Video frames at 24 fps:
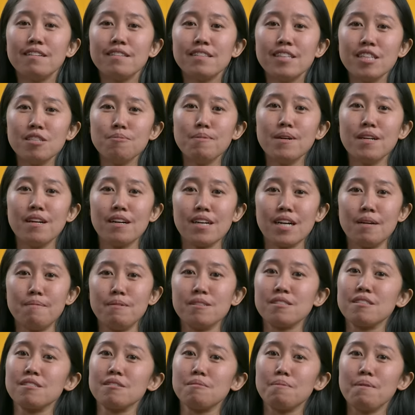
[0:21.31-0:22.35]
This might not come
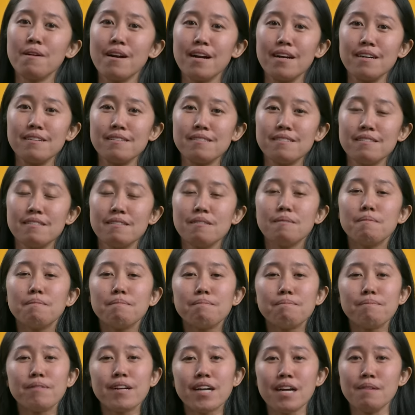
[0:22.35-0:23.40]
as a surprise,
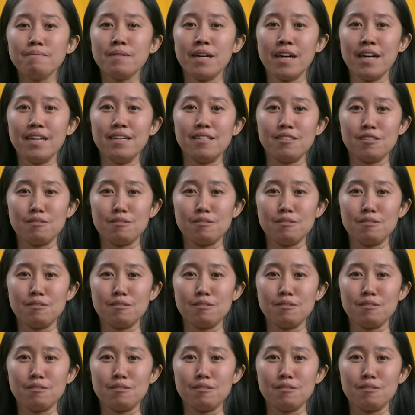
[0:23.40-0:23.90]
but I'm kinda